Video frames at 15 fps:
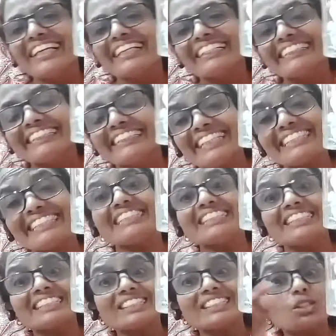Yes, it
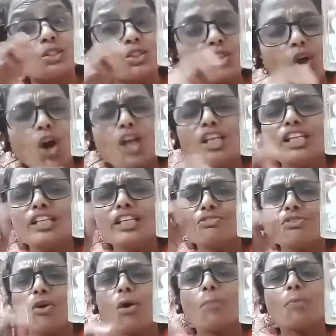is the solid
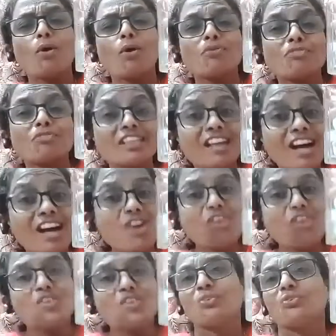form of the
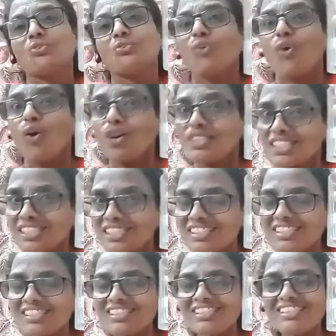
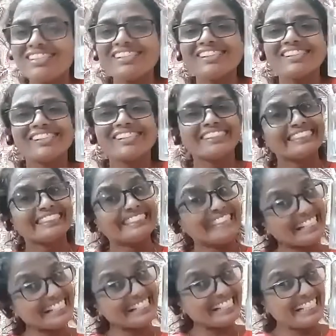water.
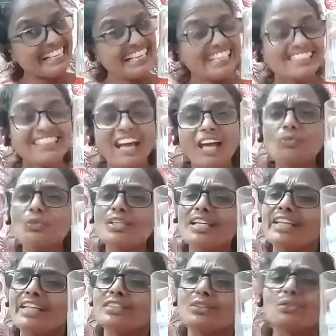Yes. Now I would
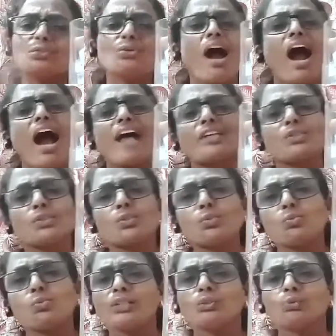like to ask you
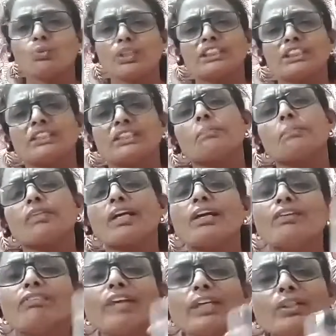one question. When